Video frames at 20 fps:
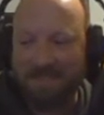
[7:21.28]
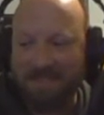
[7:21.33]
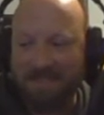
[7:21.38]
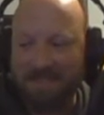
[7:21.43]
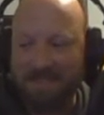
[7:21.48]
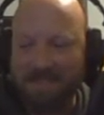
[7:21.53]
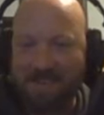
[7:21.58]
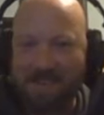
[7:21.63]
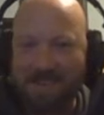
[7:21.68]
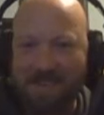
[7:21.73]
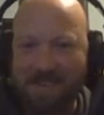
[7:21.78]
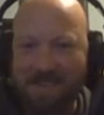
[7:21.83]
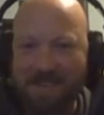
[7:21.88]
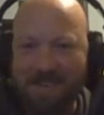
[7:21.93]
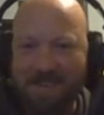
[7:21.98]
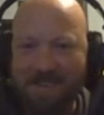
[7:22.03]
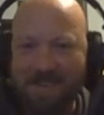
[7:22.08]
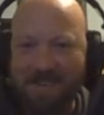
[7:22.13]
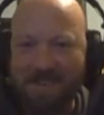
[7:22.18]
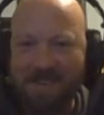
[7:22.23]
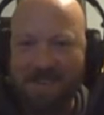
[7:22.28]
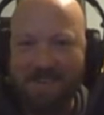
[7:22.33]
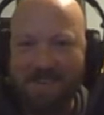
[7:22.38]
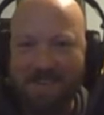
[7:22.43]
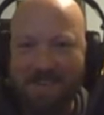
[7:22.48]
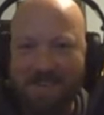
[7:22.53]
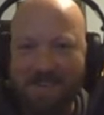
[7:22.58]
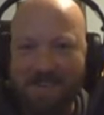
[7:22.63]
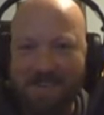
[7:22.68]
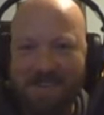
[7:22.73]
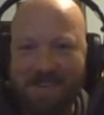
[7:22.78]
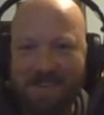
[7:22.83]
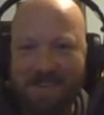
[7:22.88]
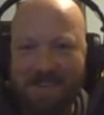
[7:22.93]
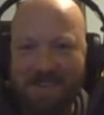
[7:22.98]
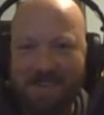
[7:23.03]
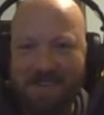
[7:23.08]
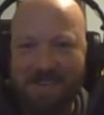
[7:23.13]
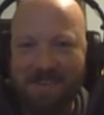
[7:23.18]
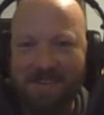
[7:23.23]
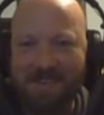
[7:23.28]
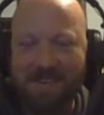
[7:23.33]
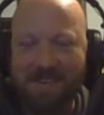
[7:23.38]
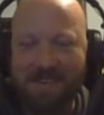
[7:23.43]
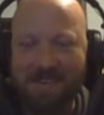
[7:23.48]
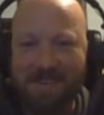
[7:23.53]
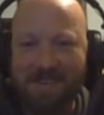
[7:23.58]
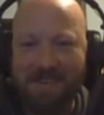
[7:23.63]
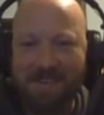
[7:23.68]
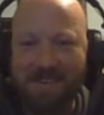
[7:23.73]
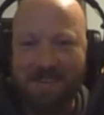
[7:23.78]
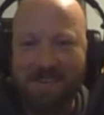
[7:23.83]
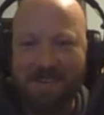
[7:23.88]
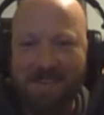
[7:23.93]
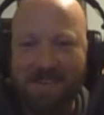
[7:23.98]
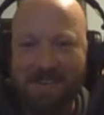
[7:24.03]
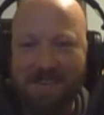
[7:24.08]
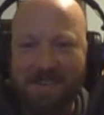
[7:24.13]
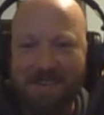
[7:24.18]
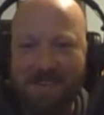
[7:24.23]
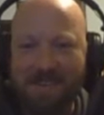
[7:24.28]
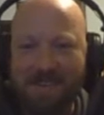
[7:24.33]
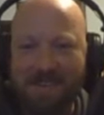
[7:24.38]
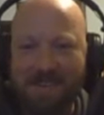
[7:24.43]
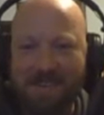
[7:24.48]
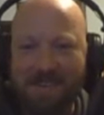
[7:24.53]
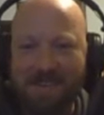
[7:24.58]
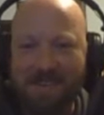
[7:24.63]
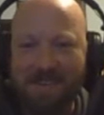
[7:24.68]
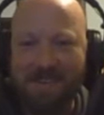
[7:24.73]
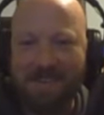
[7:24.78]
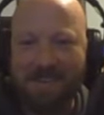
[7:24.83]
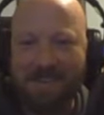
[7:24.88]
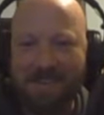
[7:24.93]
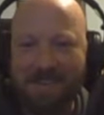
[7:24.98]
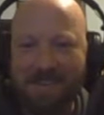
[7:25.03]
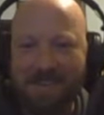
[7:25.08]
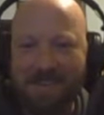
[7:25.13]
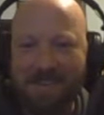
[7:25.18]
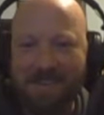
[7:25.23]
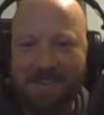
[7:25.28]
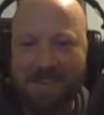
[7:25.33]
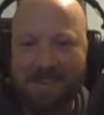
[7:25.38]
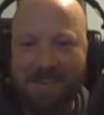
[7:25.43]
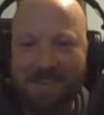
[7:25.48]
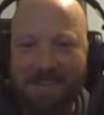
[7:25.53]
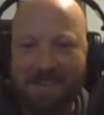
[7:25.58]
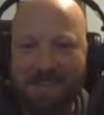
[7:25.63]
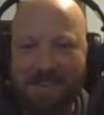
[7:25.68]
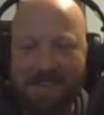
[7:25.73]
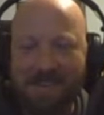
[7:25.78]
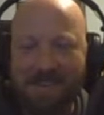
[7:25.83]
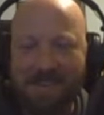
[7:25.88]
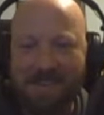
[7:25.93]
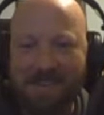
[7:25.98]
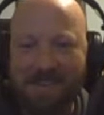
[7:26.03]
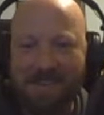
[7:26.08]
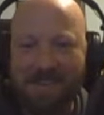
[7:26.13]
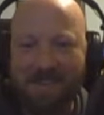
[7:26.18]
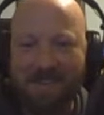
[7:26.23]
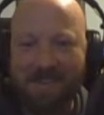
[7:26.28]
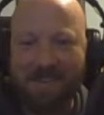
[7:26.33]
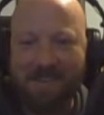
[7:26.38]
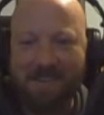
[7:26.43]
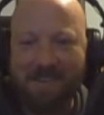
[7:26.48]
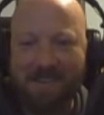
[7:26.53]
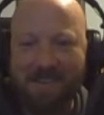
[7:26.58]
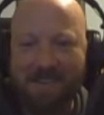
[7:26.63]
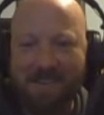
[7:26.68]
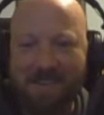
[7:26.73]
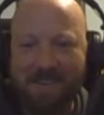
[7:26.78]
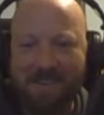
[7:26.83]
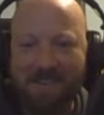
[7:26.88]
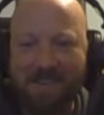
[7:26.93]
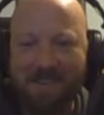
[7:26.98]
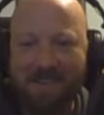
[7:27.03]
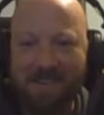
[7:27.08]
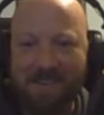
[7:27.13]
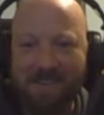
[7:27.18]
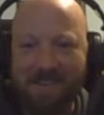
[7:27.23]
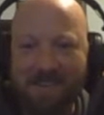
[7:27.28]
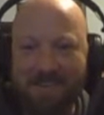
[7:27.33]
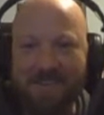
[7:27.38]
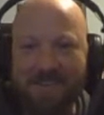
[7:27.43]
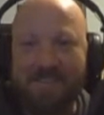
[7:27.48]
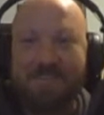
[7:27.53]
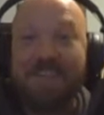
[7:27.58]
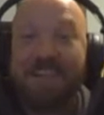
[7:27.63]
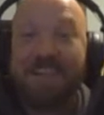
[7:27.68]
No words are spoken by the person on screen.